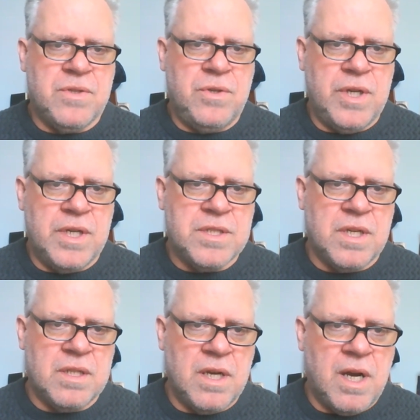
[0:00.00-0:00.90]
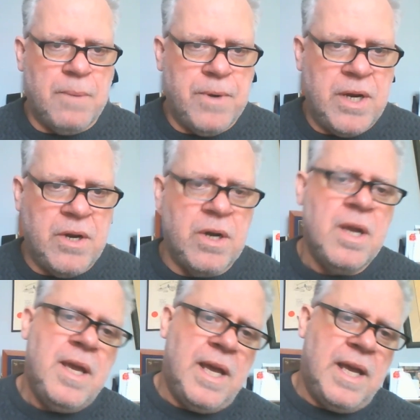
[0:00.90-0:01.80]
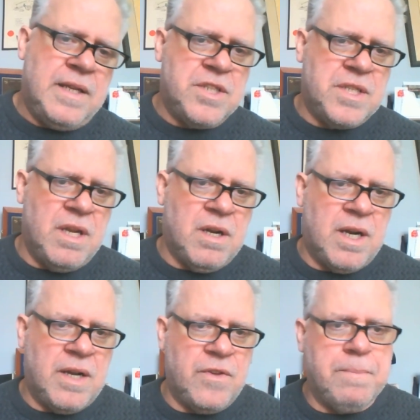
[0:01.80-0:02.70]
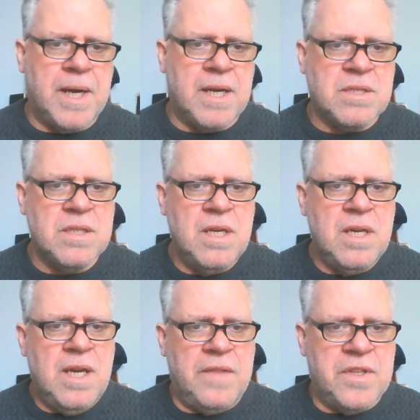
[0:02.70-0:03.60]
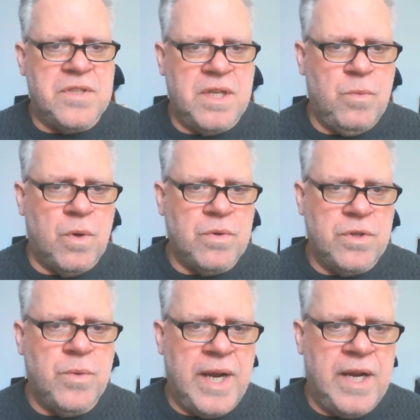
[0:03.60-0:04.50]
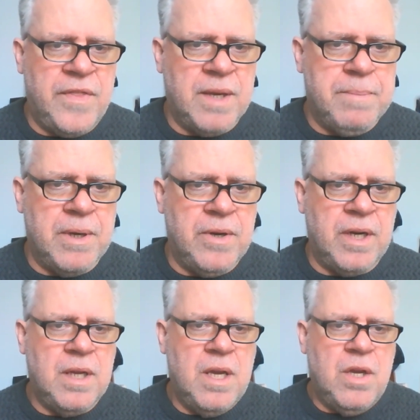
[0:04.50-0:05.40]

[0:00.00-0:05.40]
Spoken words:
So you could assault an operator and then just get on another bus and the city won't do anything about it.